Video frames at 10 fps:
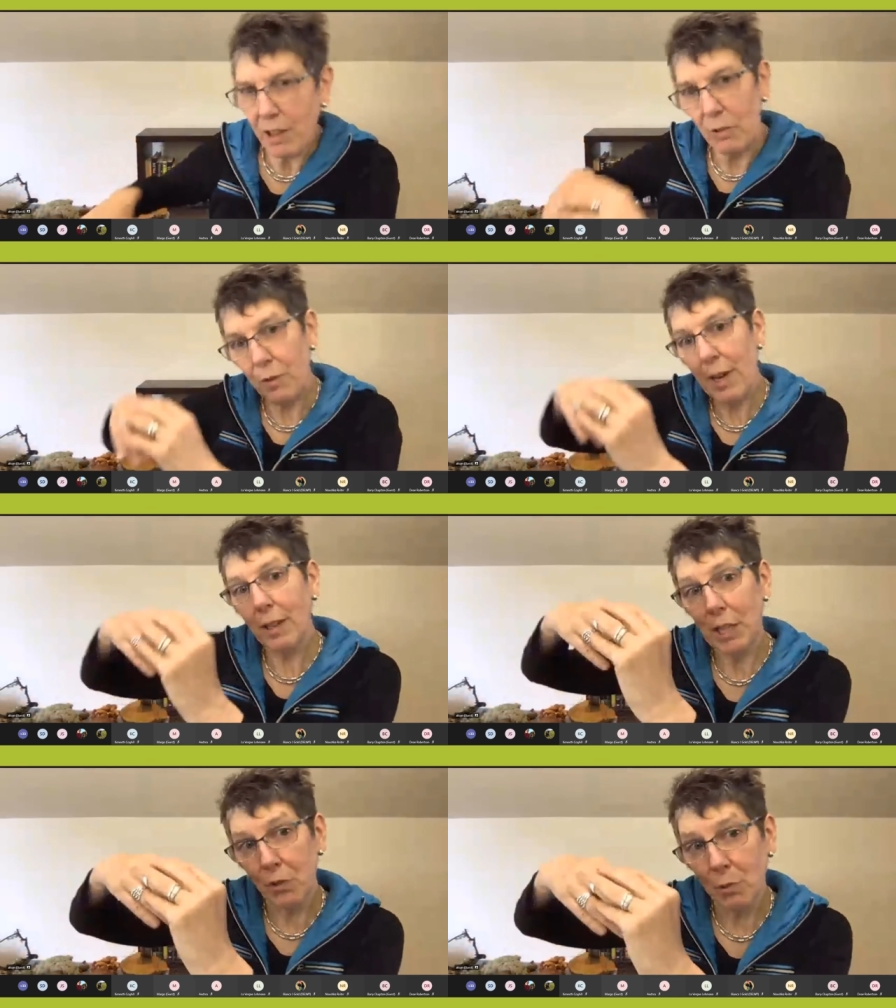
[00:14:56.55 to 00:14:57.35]
The
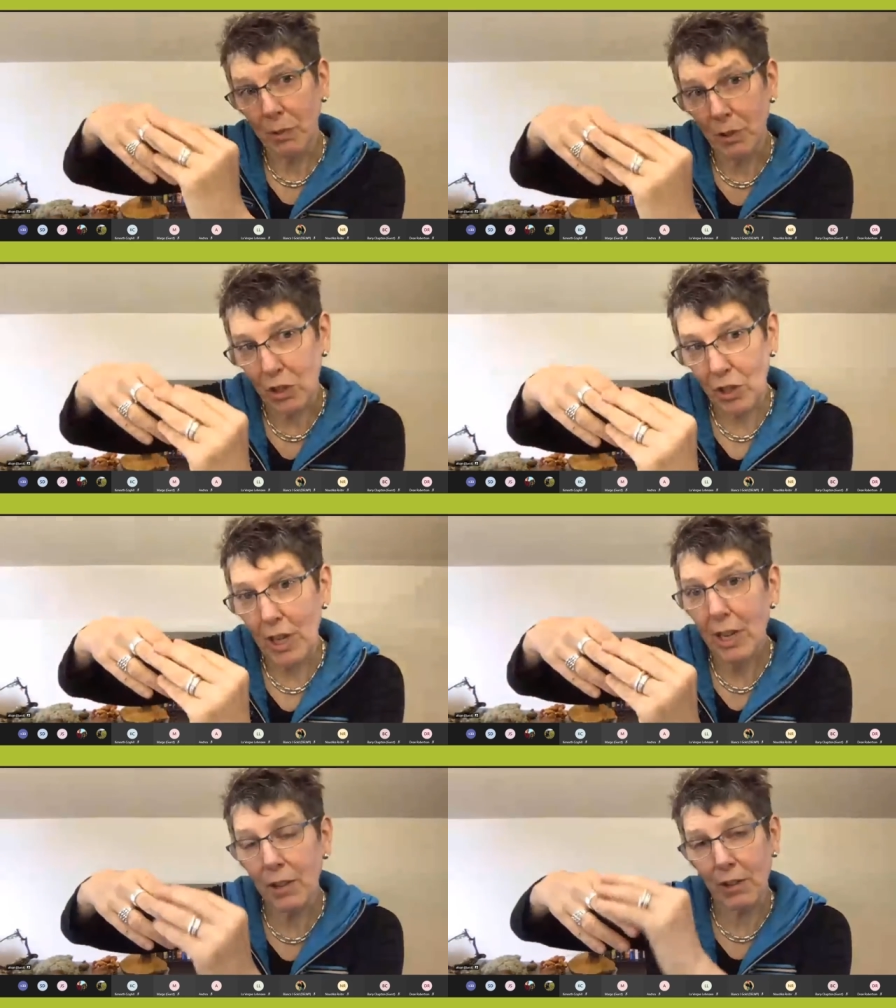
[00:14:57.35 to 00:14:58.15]
fungus forms a
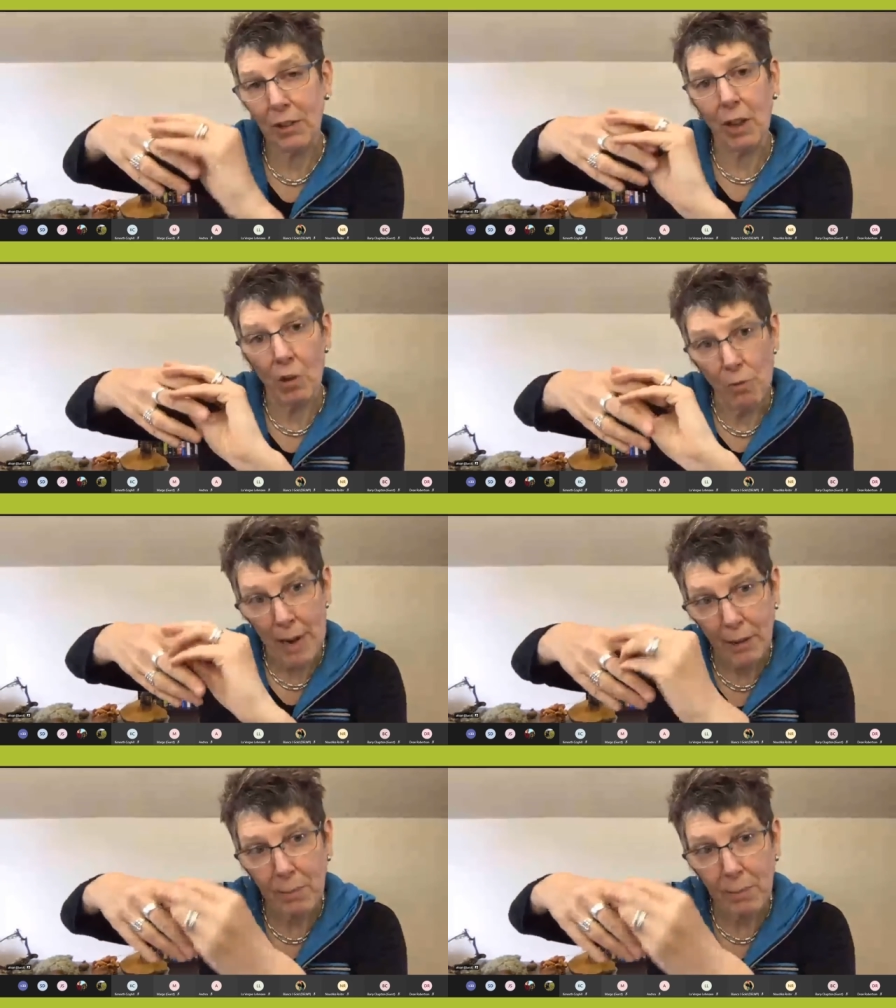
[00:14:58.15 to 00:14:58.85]
sheath around